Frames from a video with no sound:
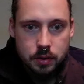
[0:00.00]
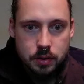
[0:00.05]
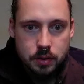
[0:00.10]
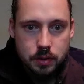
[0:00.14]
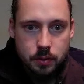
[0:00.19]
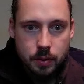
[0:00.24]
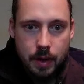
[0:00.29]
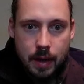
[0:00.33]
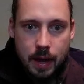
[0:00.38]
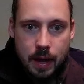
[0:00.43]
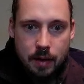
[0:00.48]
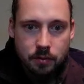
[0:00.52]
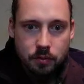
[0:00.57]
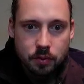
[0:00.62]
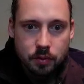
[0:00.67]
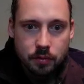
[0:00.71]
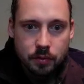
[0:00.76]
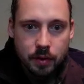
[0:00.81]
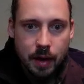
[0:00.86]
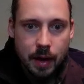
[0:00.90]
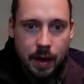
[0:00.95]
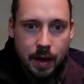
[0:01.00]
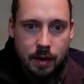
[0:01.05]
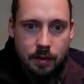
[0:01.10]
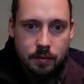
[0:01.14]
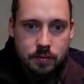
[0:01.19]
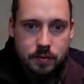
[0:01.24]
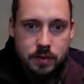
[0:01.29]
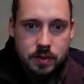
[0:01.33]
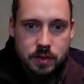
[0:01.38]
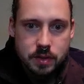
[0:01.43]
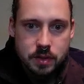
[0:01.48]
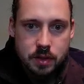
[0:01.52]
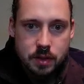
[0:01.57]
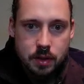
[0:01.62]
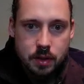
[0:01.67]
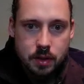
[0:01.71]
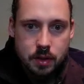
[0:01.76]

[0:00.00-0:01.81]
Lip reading: I have revives?